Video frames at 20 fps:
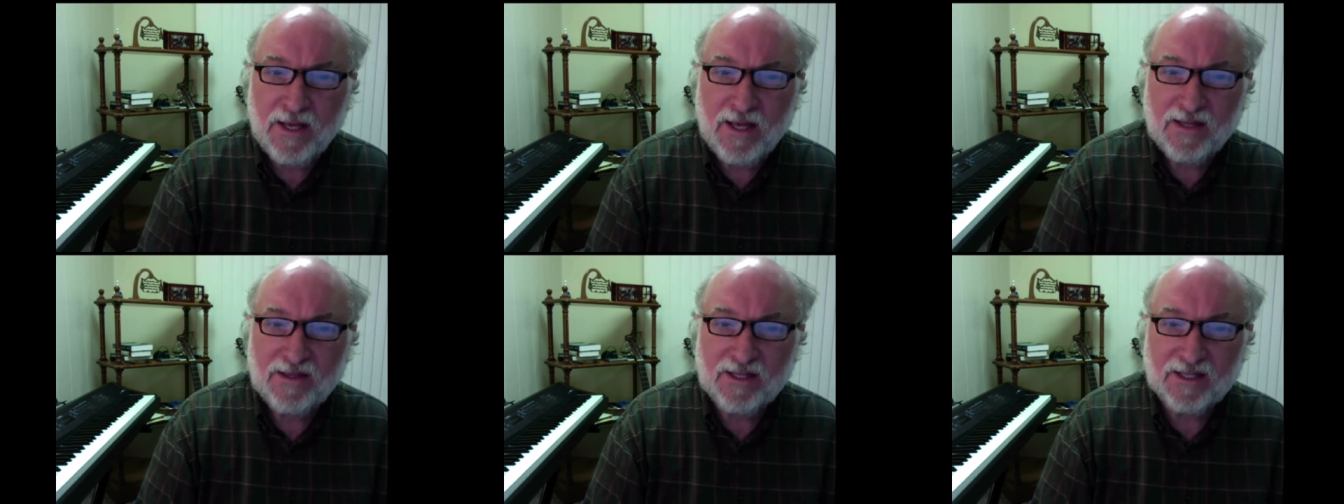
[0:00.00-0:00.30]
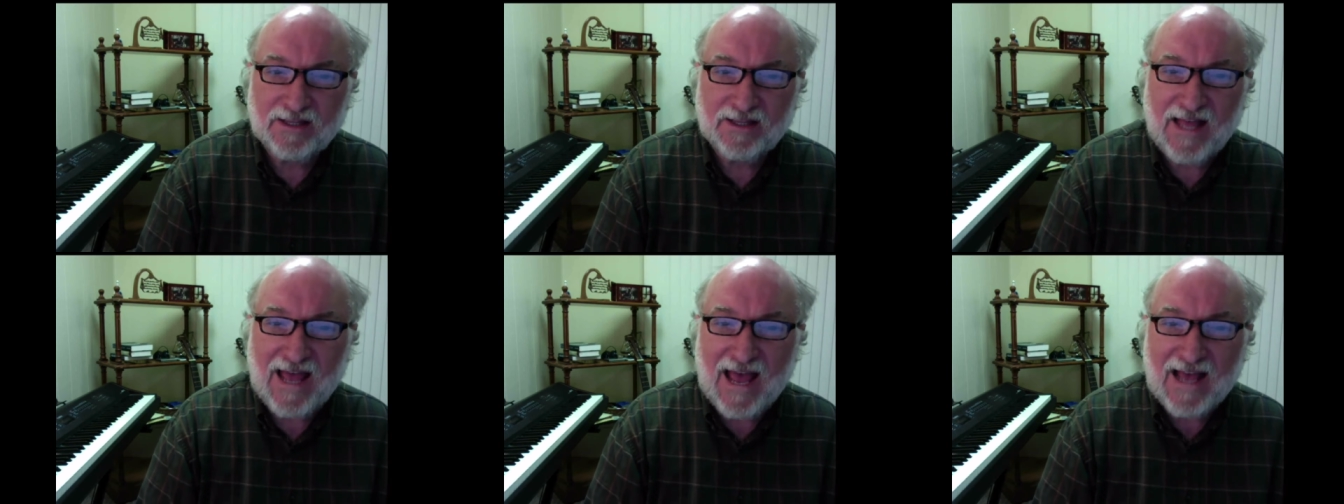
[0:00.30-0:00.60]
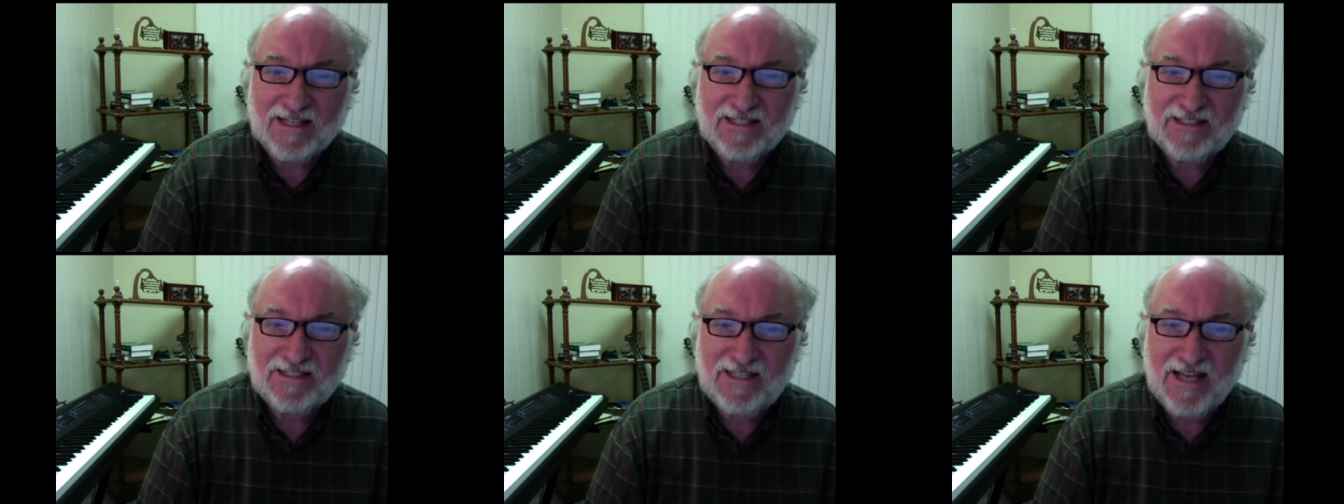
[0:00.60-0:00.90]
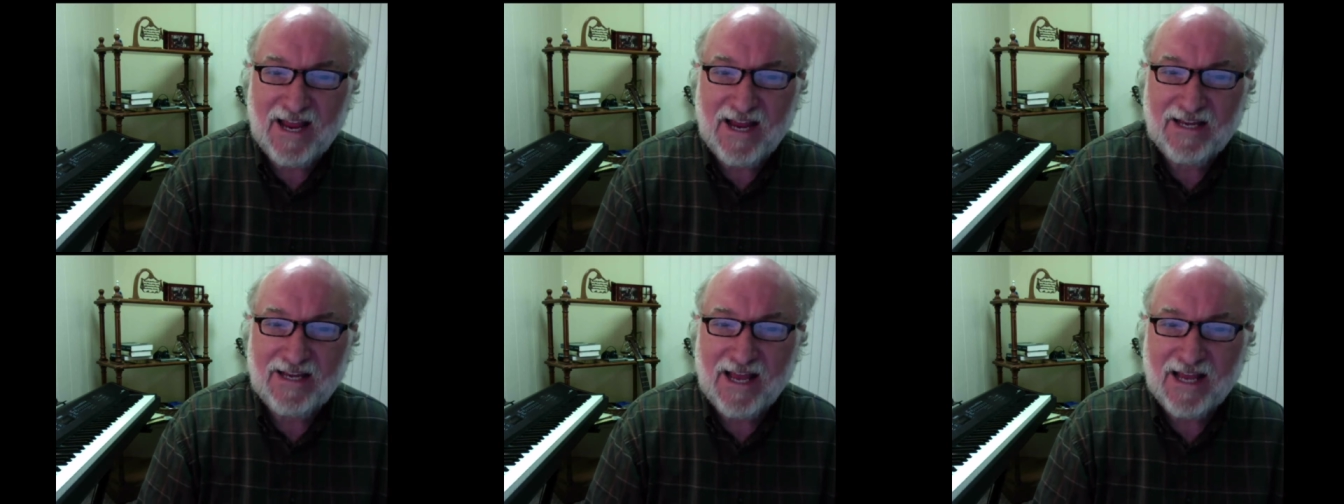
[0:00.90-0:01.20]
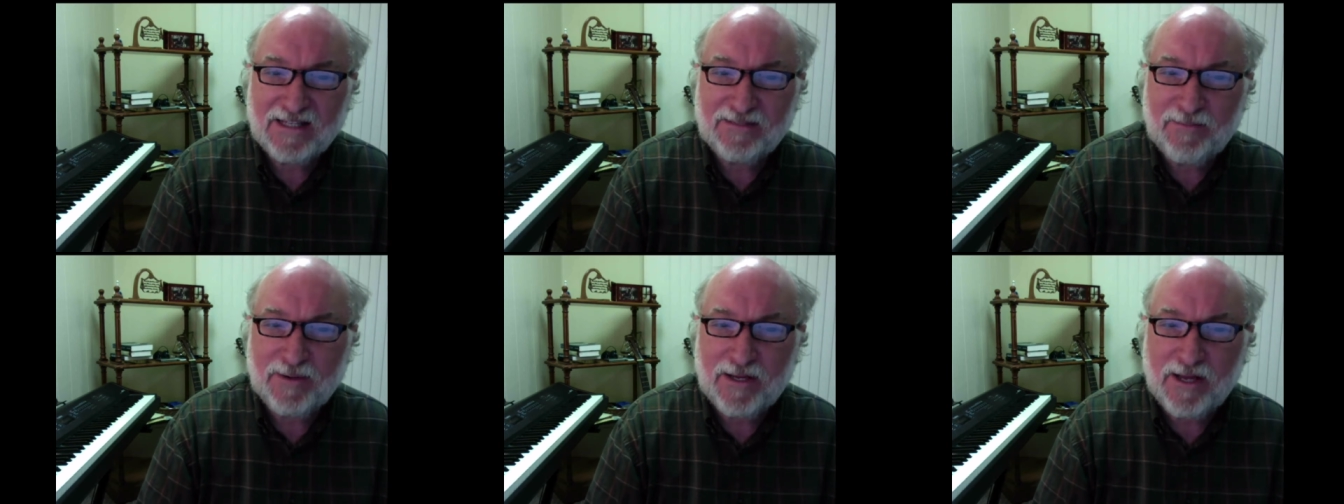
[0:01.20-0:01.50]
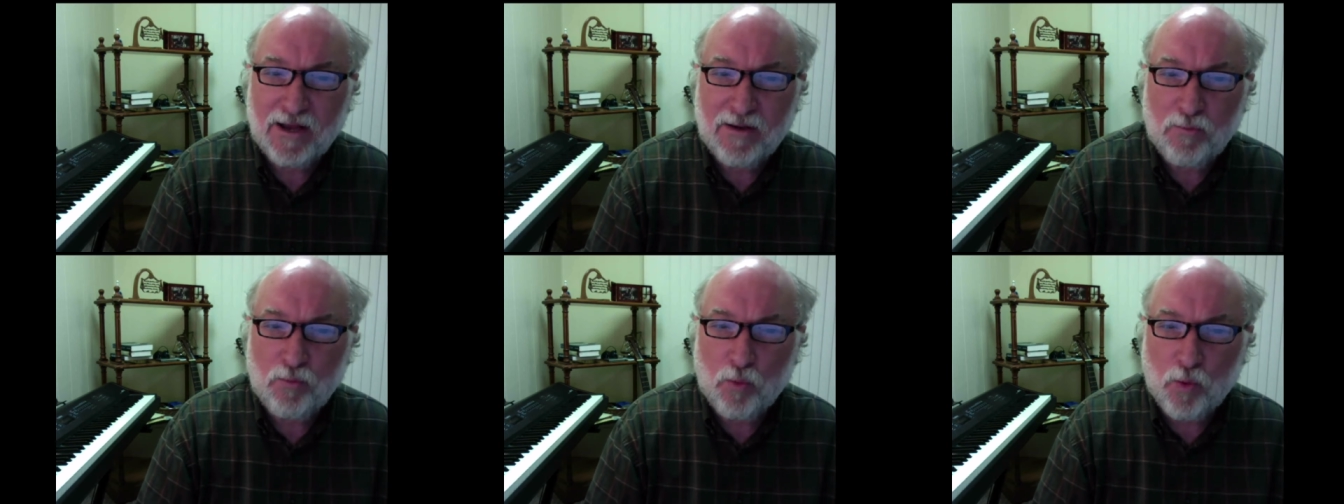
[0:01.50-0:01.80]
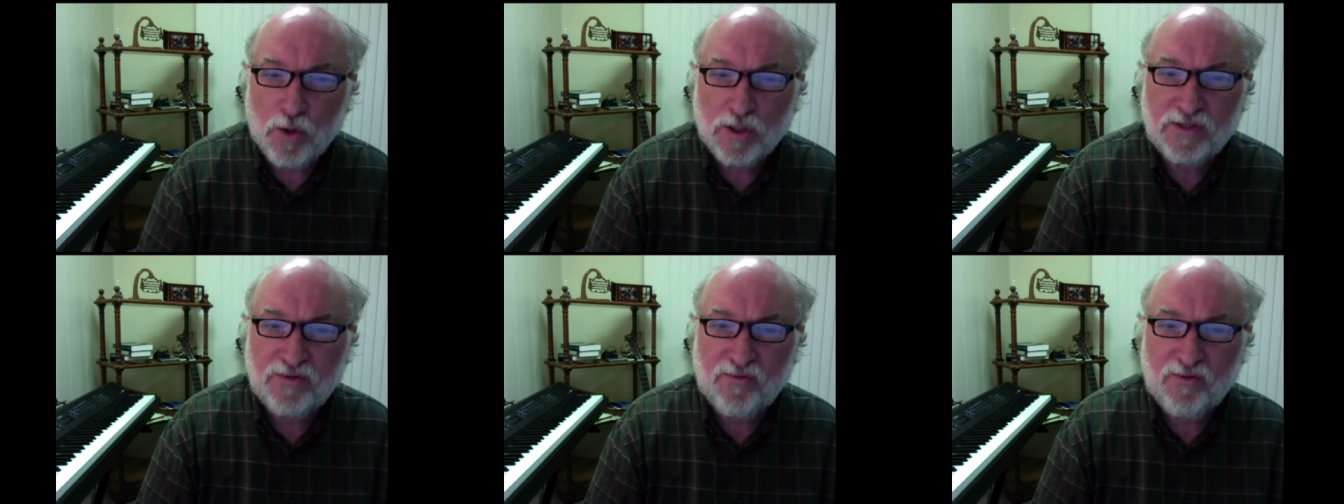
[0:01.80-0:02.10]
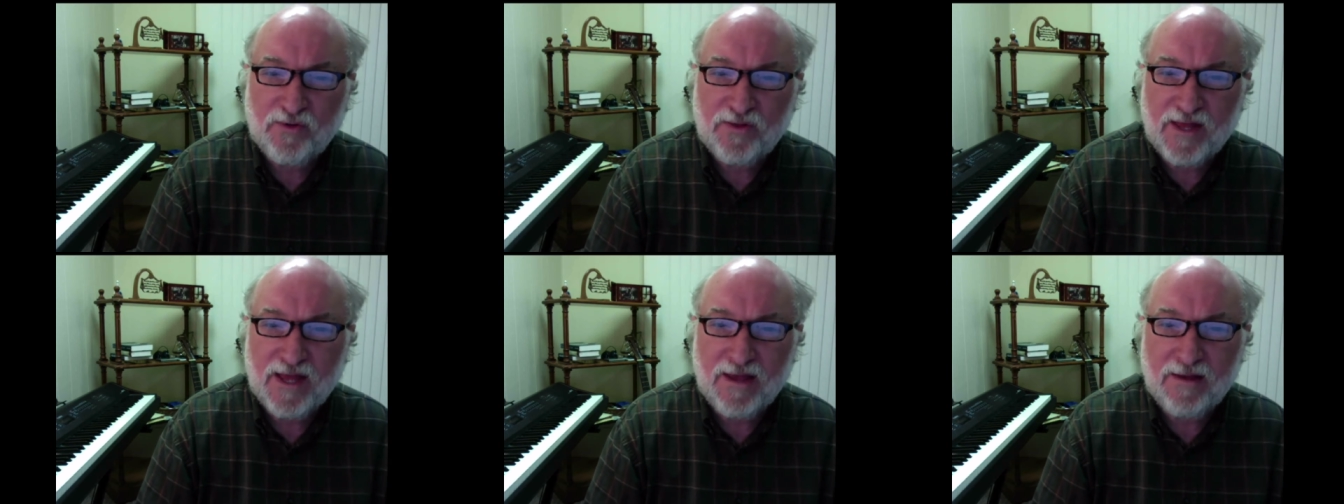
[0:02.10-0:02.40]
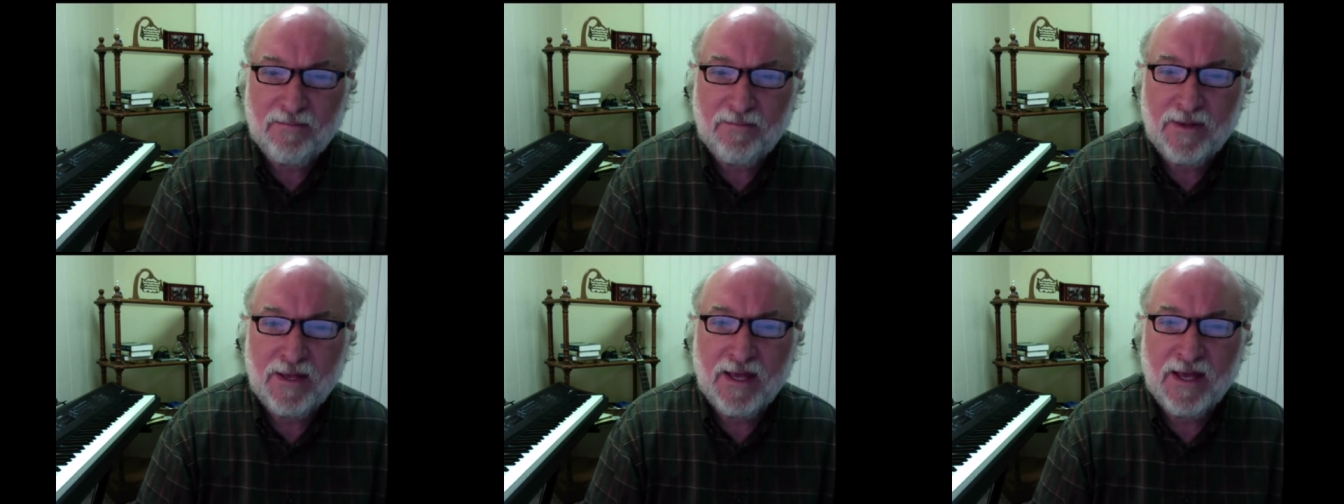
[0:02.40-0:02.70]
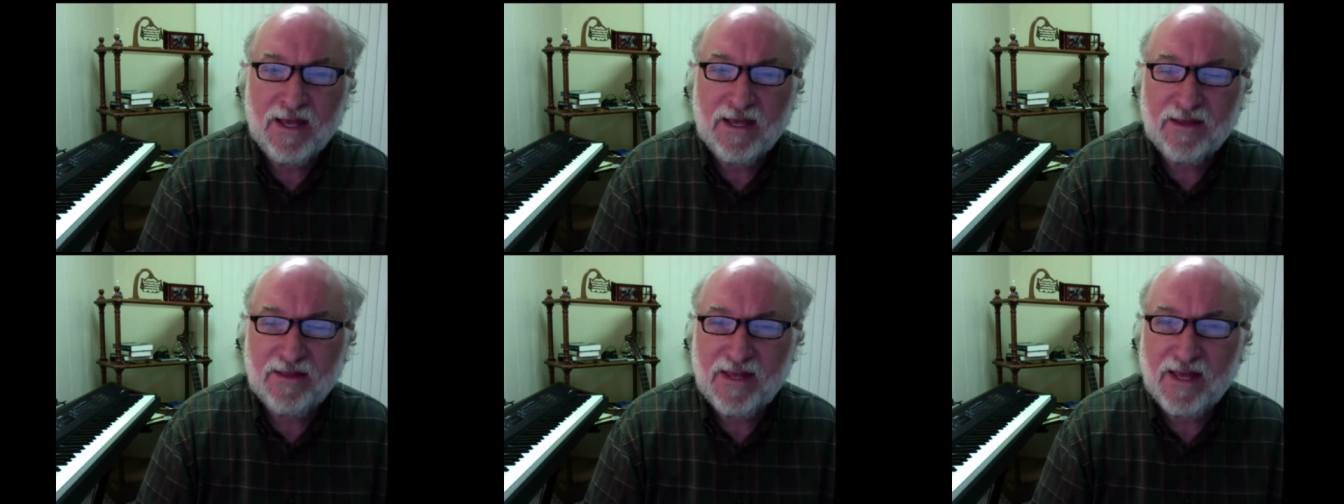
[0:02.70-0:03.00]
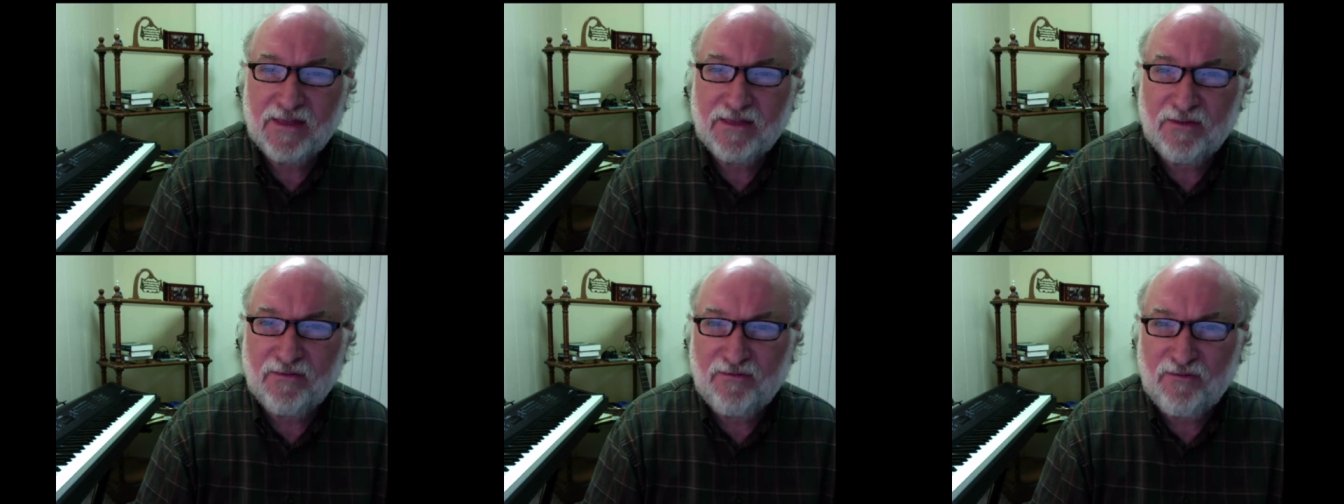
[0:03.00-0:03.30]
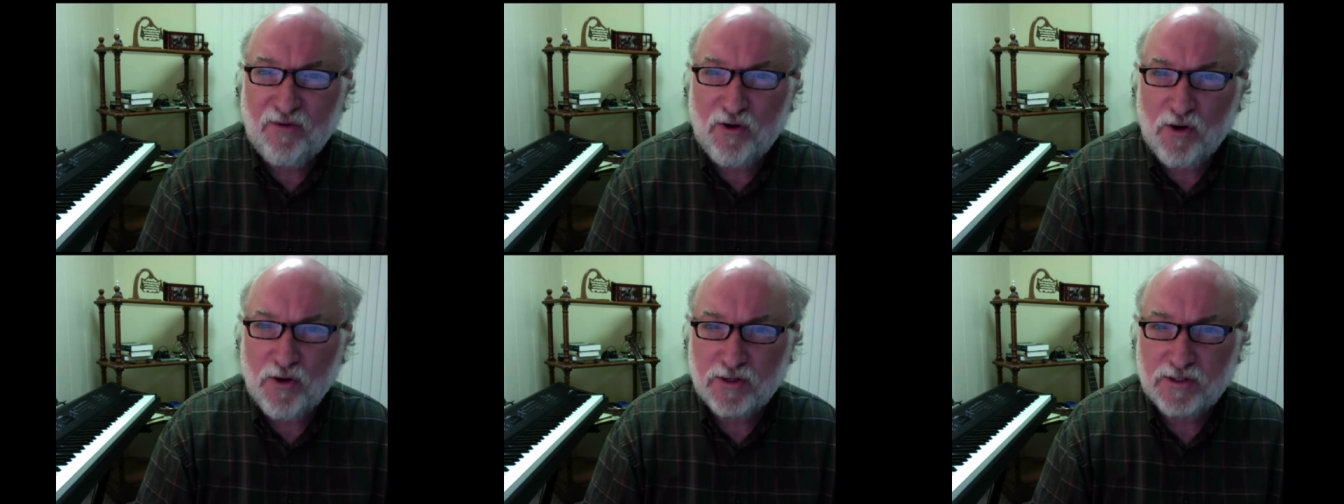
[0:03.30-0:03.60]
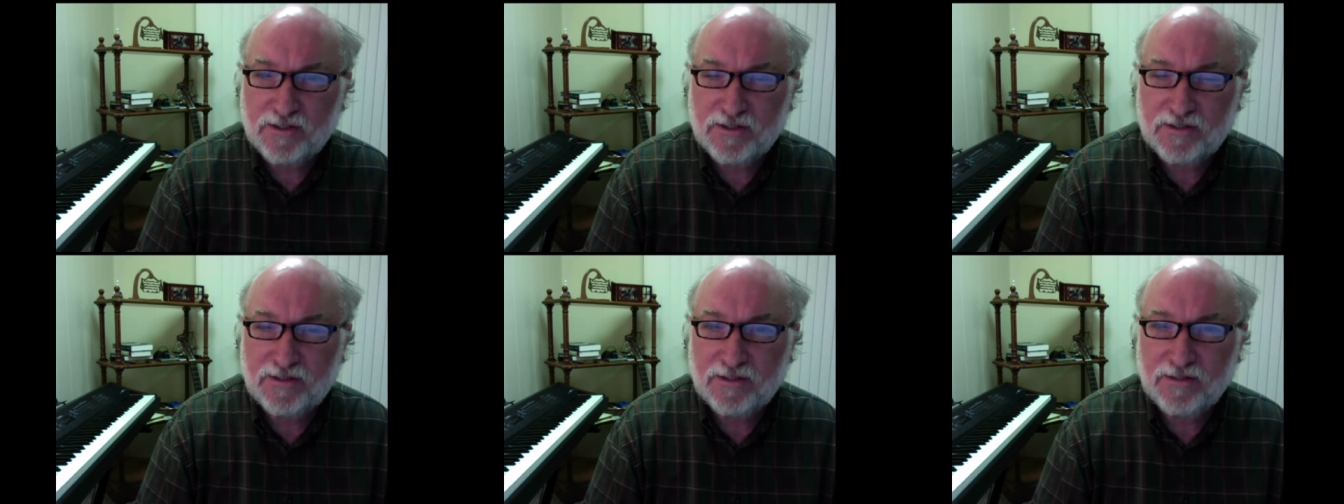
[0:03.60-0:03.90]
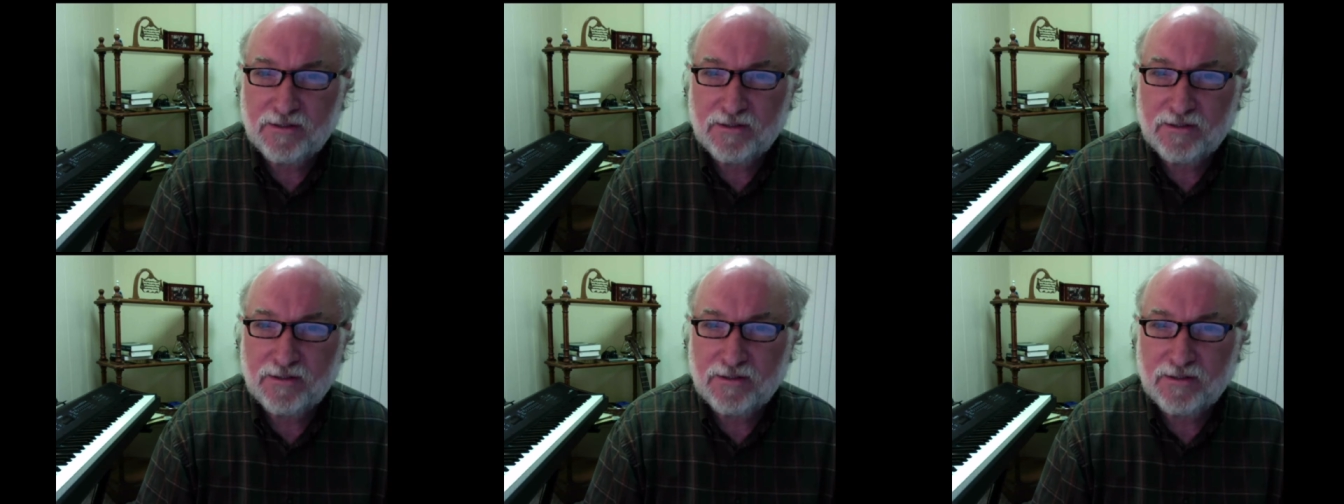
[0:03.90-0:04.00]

the last state has become worse for them than the first.